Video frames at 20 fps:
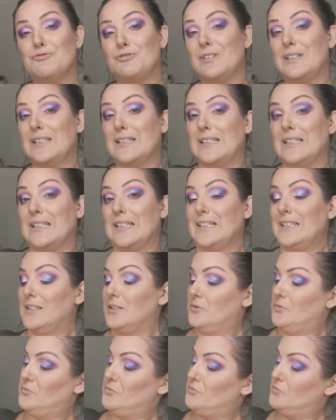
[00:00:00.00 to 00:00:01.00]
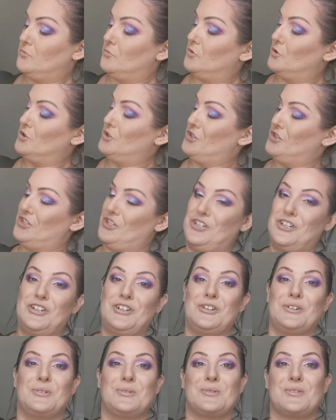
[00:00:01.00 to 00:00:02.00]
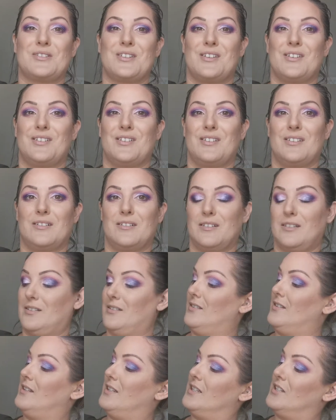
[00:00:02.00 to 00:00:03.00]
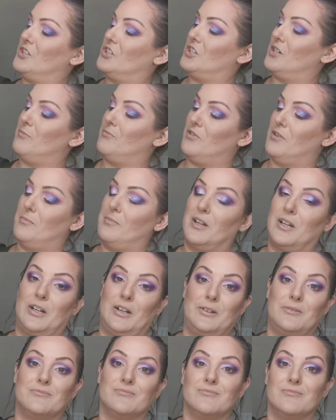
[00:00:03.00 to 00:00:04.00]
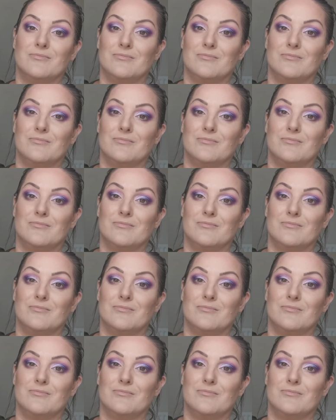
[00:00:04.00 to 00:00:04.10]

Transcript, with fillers: really want to use this shimmery blue.